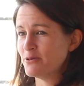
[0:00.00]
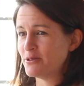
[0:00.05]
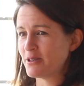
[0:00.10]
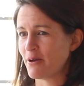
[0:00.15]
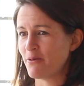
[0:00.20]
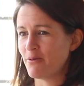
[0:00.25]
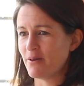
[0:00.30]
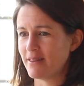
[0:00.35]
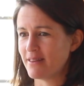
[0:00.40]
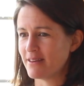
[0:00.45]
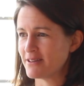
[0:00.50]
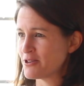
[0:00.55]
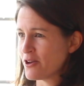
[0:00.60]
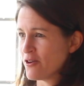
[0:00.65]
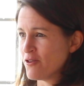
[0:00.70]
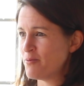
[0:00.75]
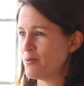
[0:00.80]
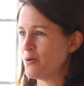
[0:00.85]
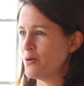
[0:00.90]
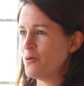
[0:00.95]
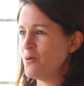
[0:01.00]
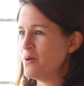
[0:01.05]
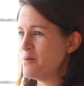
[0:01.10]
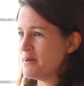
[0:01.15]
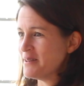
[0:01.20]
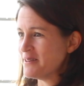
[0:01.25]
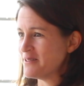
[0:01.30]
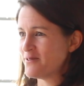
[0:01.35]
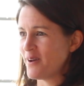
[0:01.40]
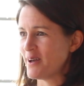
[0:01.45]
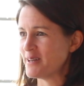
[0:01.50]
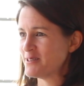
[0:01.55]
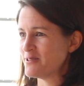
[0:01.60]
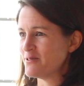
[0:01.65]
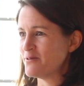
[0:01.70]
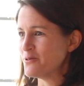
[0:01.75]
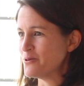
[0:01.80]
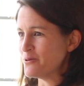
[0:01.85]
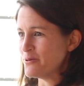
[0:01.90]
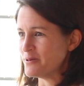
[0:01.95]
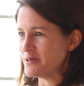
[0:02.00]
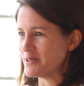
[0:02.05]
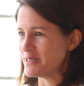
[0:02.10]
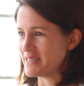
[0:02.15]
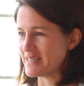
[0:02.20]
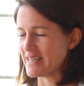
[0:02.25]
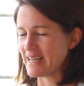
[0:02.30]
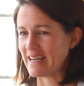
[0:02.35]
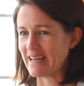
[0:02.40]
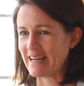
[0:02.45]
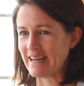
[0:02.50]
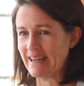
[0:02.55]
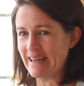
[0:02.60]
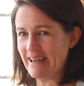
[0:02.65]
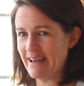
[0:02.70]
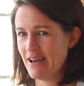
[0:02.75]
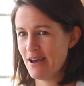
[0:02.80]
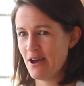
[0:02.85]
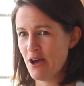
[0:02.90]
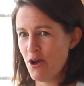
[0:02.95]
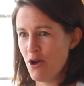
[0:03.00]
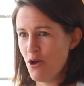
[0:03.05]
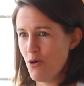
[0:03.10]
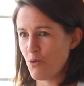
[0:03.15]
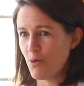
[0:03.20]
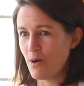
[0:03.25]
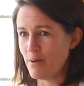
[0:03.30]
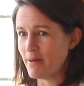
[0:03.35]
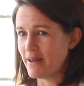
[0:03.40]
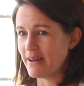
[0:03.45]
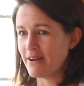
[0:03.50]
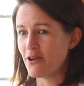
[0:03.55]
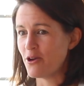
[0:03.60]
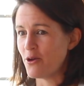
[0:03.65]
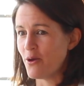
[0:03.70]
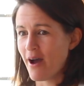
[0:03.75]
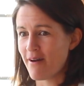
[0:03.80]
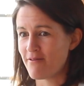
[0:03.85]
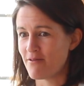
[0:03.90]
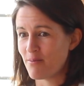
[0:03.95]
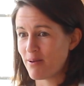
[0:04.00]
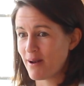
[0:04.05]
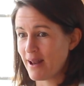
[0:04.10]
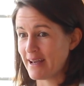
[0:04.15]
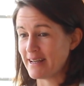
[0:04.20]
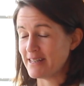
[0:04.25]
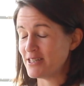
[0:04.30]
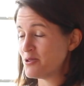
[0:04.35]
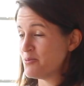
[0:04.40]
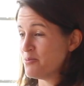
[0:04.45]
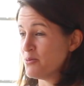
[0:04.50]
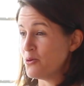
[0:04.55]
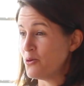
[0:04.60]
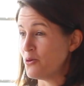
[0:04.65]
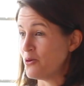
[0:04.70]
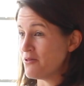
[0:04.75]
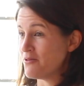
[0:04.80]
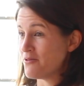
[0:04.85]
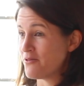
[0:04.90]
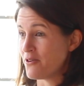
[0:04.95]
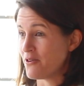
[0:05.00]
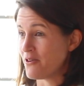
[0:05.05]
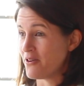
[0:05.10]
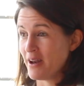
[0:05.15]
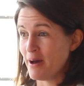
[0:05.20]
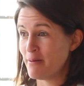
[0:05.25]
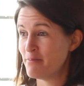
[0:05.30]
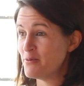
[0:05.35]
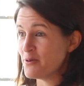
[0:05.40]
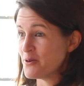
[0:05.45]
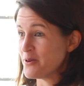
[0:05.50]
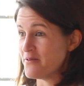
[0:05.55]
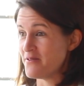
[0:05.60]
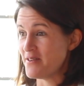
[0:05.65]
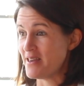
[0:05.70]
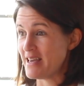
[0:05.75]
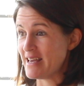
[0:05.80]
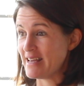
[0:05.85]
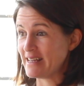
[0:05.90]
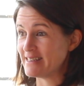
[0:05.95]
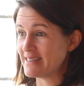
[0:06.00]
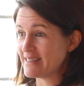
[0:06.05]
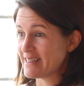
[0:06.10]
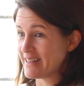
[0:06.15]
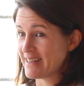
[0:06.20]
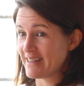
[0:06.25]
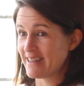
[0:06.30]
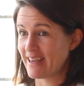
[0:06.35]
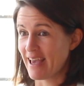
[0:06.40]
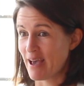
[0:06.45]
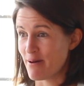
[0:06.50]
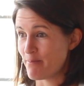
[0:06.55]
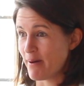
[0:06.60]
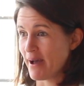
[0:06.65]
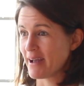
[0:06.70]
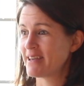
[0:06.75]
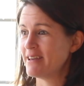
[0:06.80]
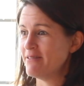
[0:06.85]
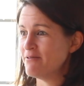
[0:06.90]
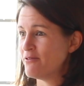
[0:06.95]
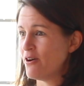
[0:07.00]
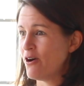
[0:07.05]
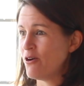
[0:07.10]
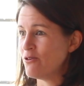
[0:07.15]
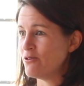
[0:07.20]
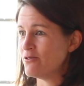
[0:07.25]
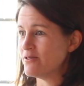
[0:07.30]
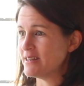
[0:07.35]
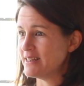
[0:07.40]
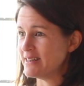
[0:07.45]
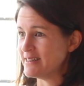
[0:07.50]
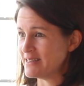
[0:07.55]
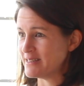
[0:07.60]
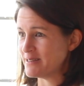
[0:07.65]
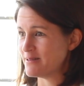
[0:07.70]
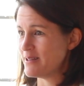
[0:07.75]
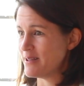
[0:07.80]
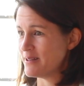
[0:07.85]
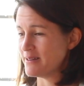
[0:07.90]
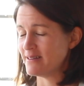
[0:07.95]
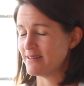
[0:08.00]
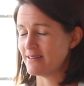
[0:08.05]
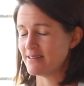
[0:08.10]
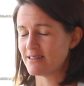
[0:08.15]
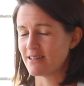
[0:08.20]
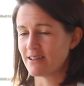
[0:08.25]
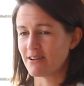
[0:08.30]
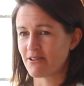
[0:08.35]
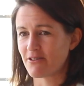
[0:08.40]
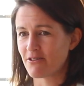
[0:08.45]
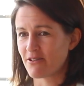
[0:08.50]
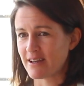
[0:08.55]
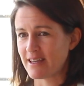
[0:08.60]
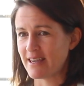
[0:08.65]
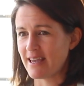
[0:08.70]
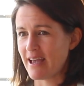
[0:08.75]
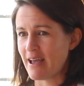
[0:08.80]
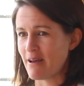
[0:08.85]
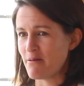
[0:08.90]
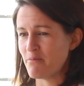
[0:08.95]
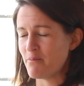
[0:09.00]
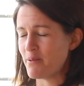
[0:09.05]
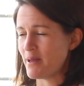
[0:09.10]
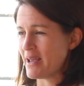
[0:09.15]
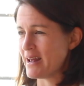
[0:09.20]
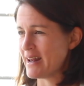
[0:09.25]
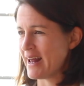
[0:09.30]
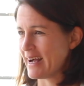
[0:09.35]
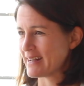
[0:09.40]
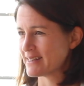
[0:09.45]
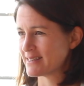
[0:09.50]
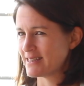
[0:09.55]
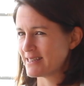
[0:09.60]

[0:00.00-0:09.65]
then also with the softball women's festivals, you're seeing women who haven't played sport for a number of years get back involved into cricket and being